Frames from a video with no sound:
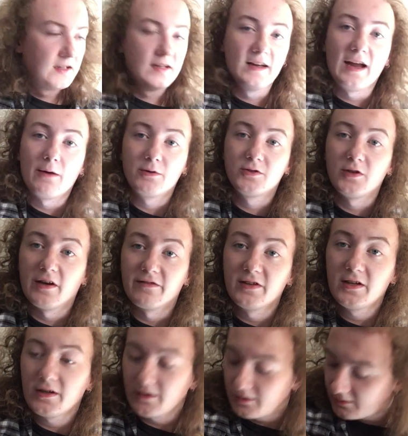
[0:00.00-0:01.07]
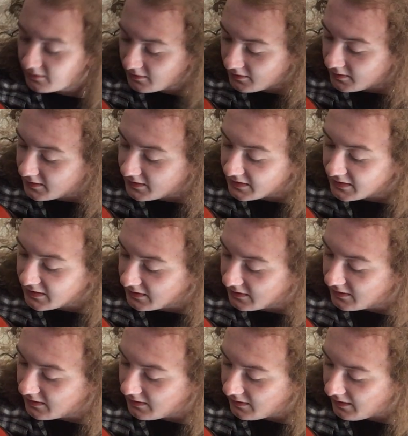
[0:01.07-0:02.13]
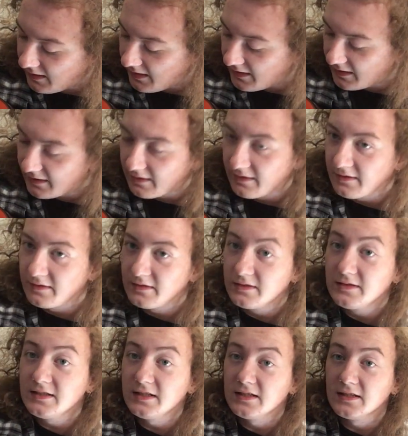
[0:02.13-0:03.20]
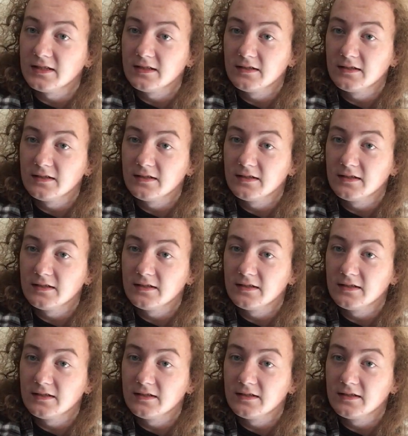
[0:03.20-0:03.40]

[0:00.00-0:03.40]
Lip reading: Now what you have here, D, A, D.